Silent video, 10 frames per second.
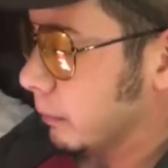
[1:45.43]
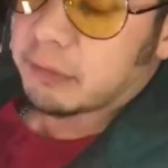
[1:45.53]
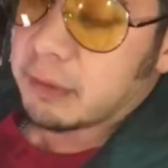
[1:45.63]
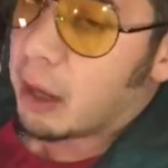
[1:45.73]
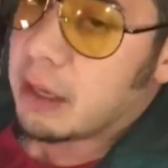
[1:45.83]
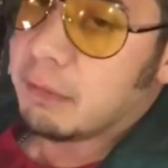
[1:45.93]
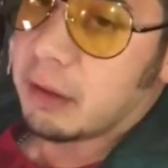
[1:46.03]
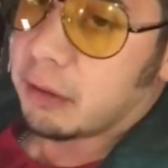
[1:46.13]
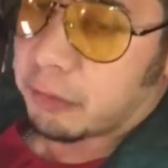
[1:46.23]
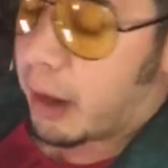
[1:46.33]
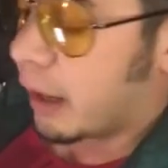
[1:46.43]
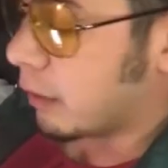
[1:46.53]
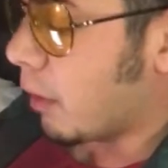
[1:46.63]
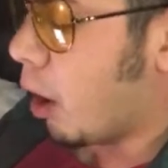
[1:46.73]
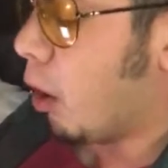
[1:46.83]
It's not even
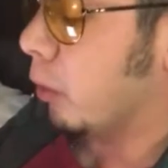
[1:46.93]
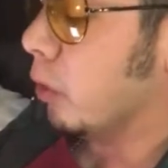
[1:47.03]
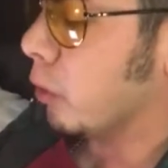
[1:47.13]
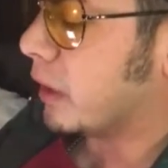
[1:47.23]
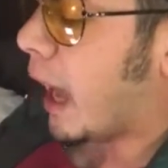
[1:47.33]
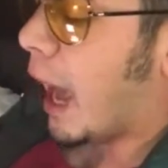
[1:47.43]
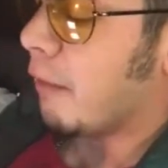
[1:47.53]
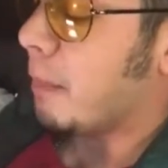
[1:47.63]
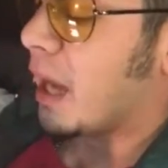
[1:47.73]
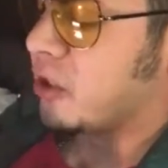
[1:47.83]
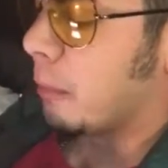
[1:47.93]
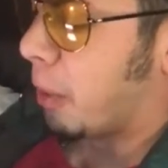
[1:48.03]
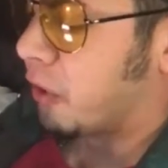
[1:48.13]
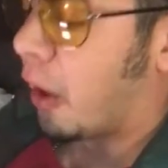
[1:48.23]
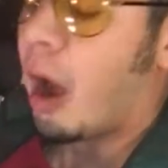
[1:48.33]
attractive. Oh, look, they have matching
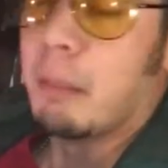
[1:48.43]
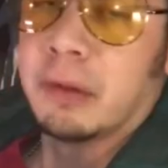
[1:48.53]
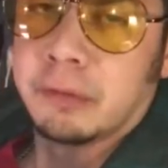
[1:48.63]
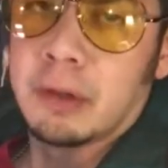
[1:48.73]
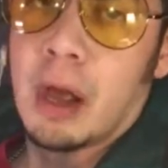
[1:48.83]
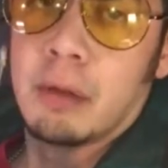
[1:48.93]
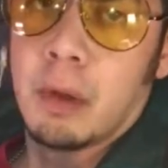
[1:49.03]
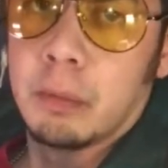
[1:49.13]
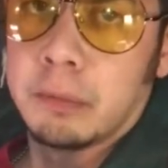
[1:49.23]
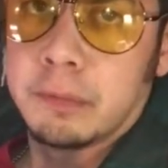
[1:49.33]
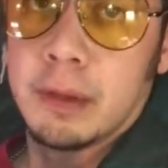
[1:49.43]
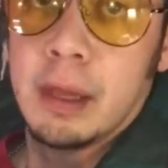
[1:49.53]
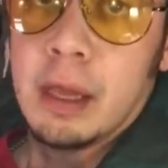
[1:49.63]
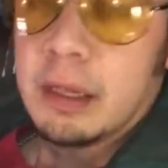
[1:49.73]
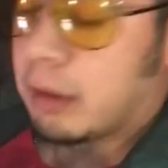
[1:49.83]
pajamas now.
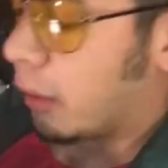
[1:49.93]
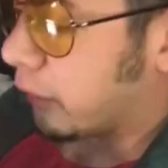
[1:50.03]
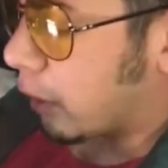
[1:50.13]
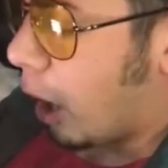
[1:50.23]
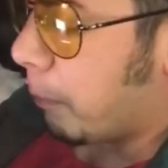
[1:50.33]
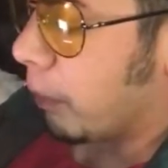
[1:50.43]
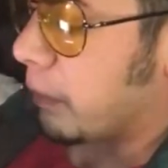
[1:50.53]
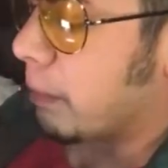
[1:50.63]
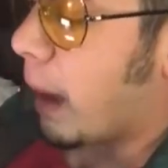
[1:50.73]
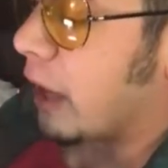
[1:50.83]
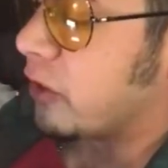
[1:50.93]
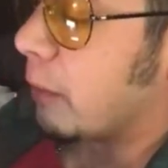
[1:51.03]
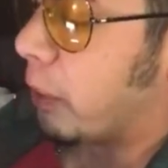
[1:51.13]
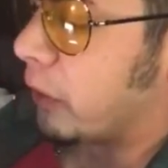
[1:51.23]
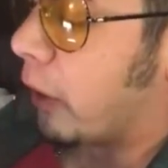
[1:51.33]
There's a couple with
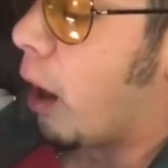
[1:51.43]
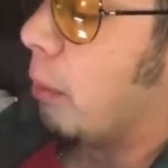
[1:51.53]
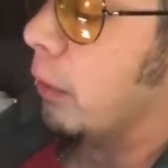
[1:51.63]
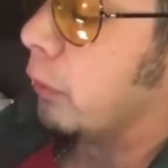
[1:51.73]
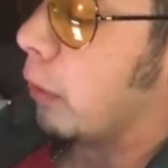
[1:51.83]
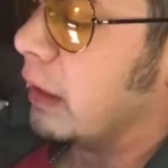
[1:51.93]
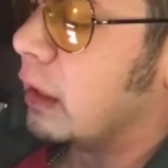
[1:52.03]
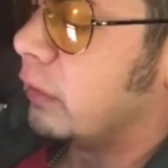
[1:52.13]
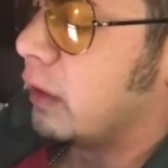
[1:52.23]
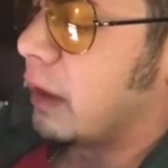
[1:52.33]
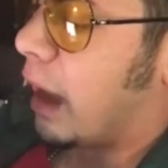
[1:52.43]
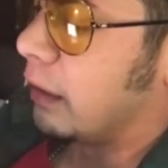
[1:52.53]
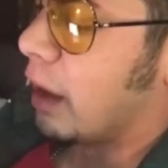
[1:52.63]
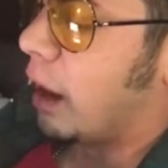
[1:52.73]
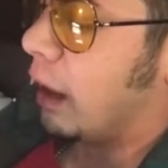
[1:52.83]
matching pajamas. Oh, isn't
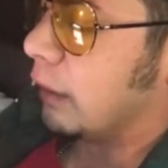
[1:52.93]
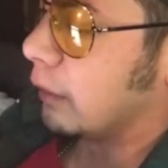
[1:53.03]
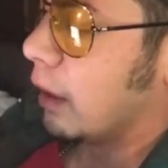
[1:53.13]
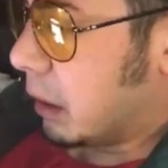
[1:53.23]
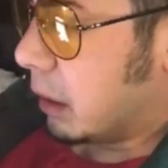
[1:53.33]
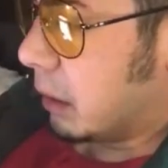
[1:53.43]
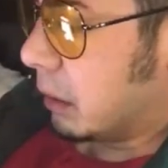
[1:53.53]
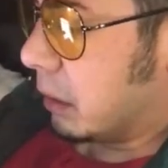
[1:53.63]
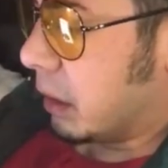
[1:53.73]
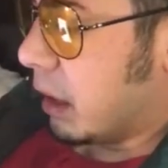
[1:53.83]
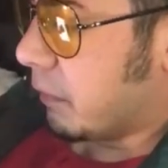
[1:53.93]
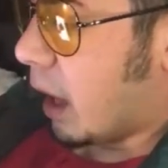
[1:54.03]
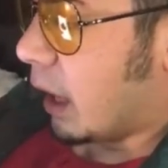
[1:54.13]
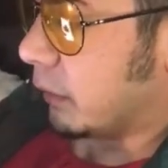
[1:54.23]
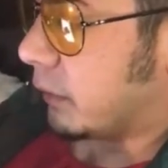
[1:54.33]
that nice? If
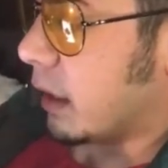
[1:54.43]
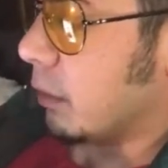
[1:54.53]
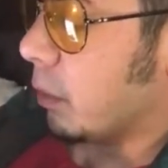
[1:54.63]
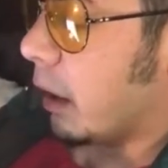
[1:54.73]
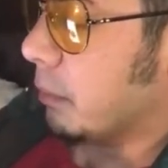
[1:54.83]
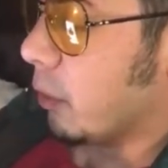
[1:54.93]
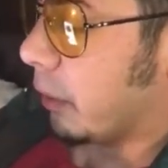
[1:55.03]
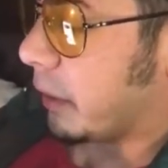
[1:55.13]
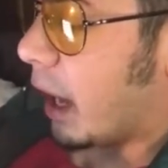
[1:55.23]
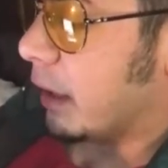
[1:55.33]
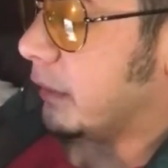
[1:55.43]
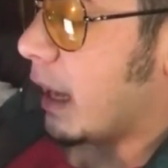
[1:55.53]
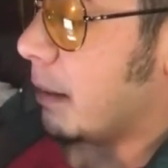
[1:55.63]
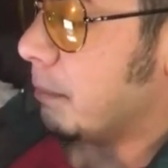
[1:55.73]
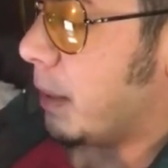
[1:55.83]
I see one more
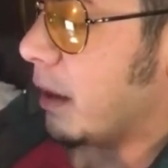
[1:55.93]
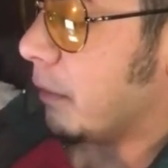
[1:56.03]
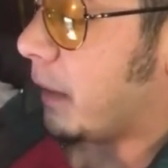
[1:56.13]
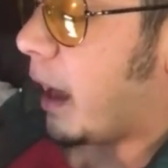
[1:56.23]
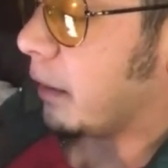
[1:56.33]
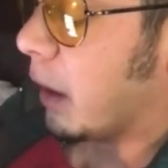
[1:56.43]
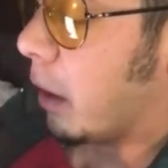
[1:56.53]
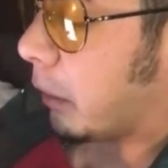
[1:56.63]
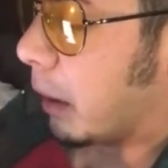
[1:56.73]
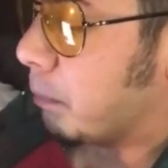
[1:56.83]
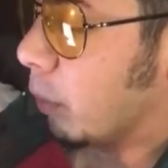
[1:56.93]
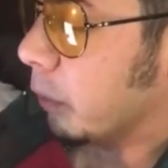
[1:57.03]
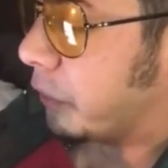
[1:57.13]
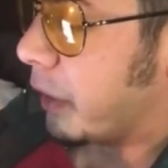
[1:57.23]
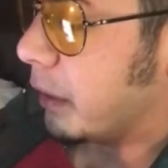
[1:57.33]
goddamn bit of eggnog and
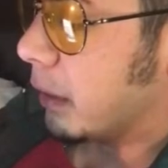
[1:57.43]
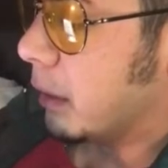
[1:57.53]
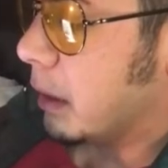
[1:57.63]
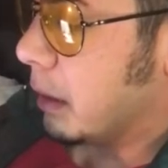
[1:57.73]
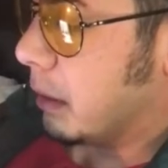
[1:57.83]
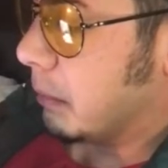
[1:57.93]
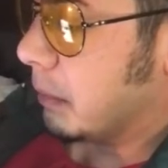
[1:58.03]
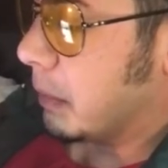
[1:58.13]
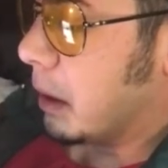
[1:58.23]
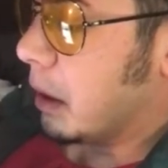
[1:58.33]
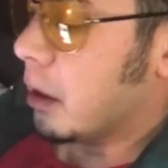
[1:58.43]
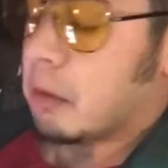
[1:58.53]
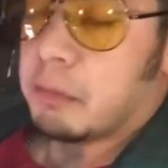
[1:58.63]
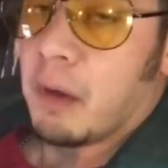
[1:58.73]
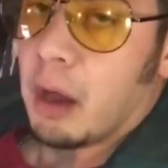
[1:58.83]
bullshit,
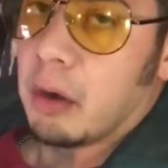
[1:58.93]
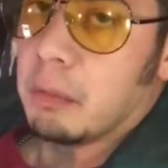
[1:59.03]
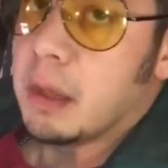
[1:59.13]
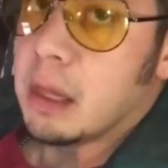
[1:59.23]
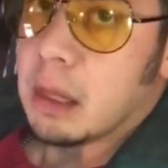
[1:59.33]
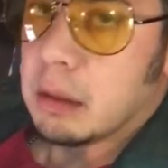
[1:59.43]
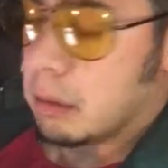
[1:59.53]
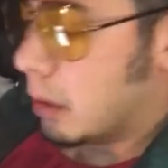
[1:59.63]
follow me.